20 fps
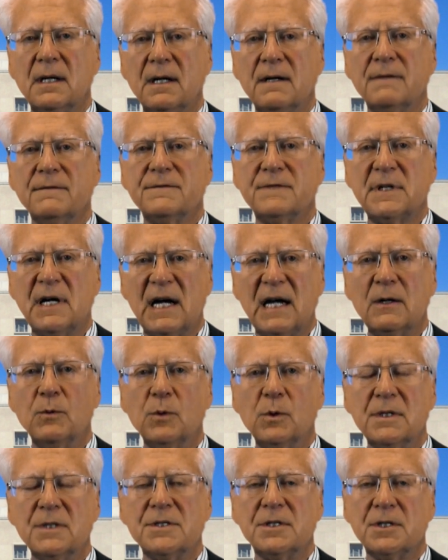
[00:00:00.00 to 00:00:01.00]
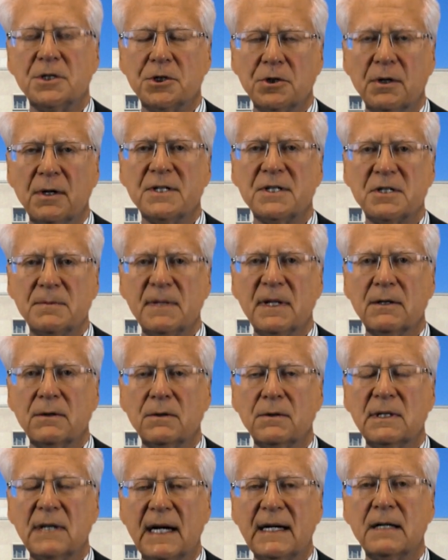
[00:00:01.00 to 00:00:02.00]
of Ty Woods and Sean
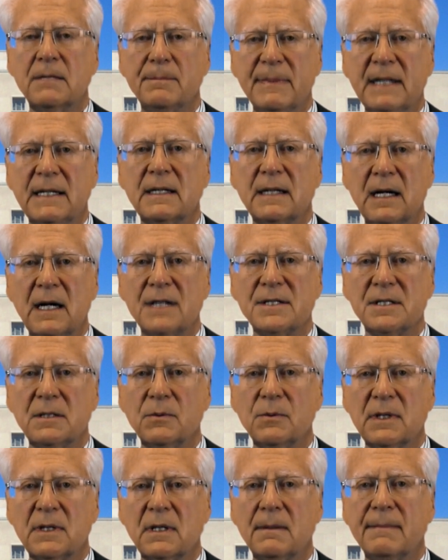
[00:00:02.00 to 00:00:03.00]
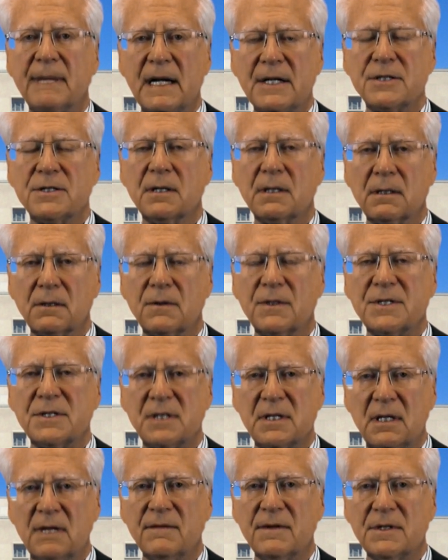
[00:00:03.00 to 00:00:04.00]
Smith, who died at Benghazi with Ambassador Chris
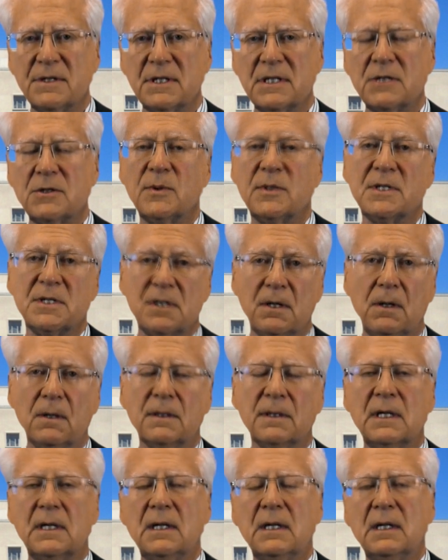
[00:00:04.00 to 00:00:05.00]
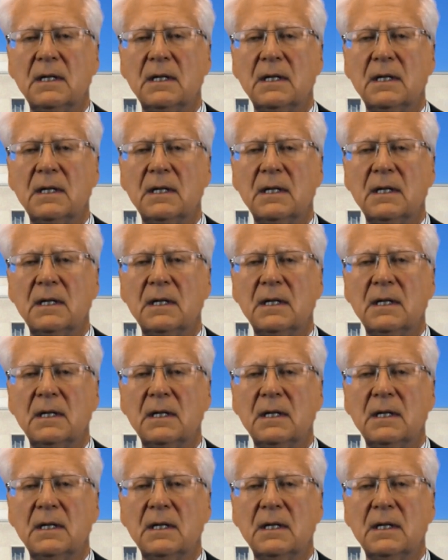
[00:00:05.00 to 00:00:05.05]
Stevens as a result